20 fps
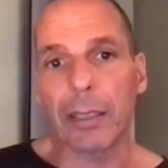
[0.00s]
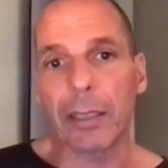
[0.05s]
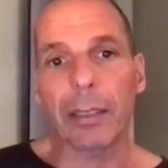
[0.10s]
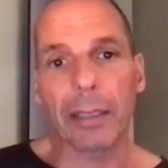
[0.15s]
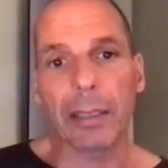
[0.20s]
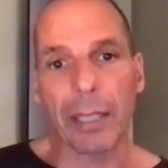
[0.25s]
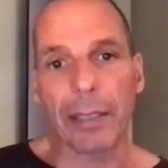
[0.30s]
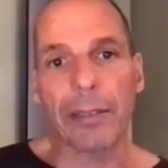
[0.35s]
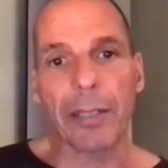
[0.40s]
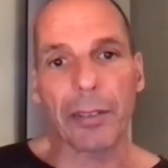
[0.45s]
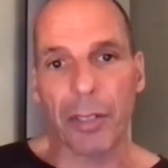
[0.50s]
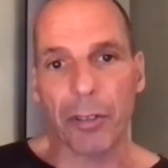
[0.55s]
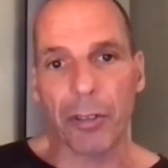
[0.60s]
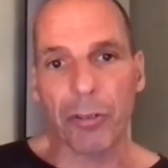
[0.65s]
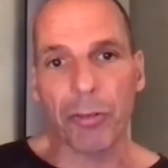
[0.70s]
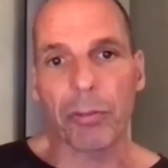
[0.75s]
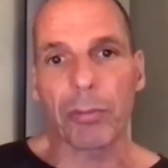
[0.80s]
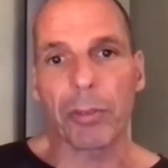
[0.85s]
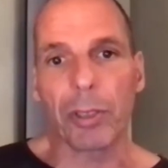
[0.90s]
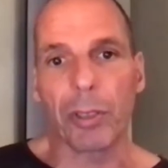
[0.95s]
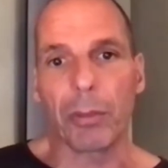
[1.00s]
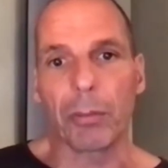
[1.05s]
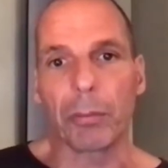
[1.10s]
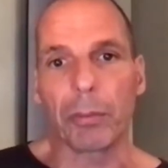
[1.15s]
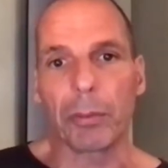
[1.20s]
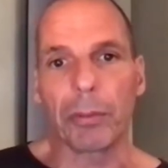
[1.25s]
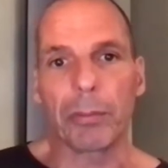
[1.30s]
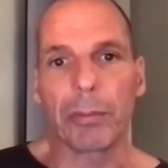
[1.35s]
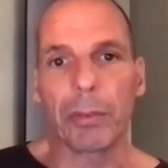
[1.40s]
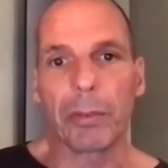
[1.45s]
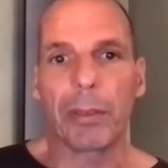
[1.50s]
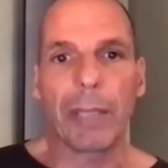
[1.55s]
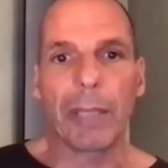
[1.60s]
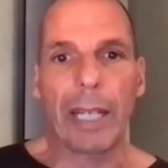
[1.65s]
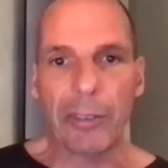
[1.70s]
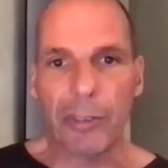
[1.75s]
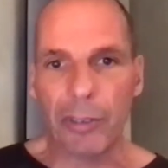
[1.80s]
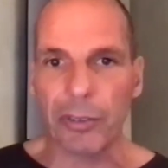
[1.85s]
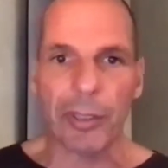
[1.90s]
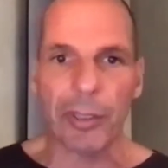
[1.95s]
Greek tradition, you know, with
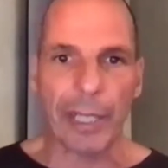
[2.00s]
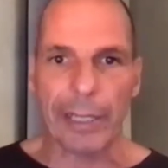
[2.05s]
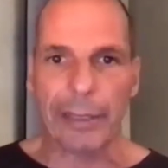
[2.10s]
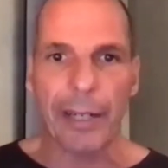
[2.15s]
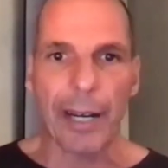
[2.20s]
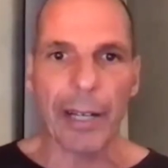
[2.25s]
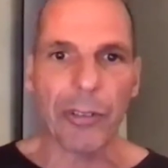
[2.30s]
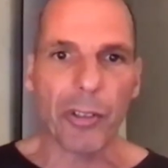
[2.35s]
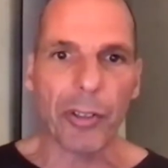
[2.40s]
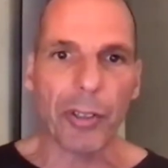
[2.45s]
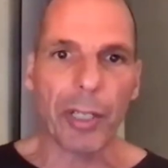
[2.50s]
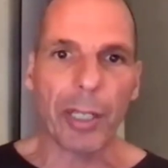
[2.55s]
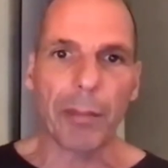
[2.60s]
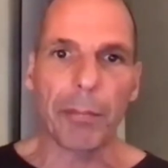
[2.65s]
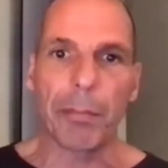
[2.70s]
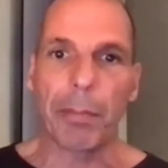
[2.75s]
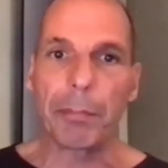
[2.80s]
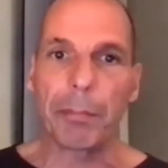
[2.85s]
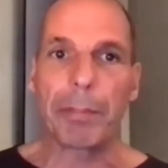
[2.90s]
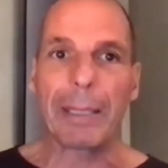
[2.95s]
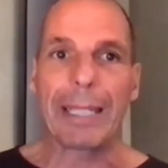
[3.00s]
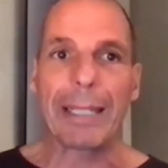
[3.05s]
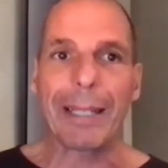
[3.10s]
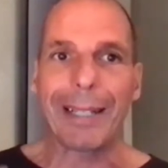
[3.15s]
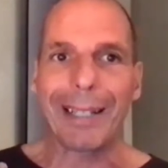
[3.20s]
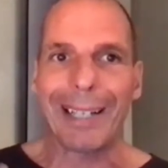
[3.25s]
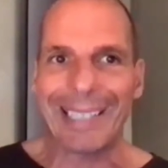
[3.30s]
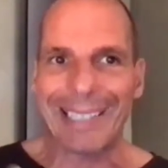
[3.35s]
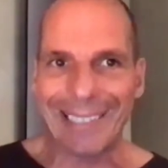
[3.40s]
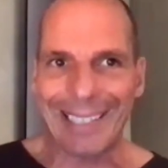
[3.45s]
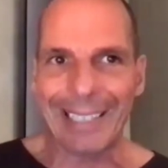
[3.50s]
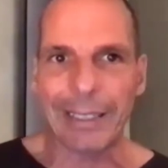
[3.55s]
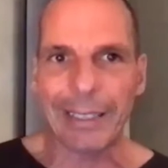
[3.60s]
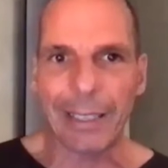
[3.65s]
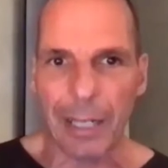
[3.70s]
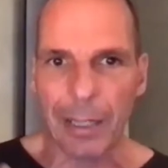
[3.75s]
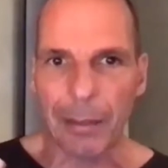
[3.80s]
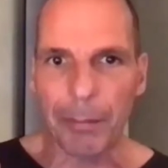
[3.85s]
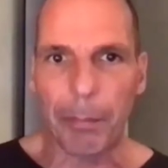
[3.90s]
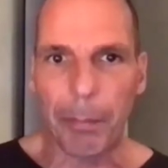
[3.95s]
ancient Greek tragedy being a
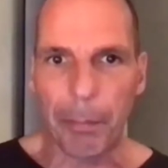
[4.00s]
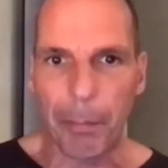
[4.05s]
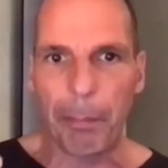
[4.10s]
central